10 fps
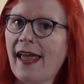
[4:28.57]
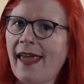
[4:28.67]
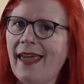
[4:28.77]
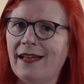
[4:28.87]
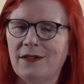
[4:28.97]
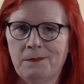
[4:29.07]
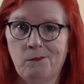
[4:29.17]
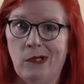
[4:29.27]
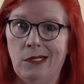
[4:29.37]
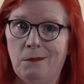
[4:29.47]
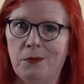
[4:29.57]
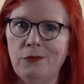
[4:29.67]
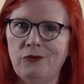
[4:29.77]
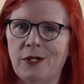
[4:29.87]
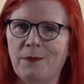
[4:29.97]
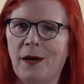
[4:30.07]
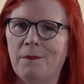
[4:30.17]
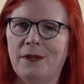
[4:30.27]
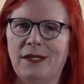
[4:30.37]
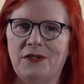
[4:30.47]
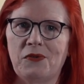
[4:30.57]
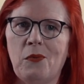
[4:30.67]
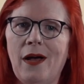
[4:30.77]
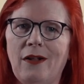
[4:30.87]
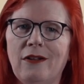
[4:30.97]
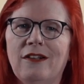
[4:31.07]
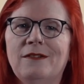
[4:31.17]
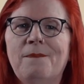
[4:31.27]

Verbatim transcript: and in a blue chip company as well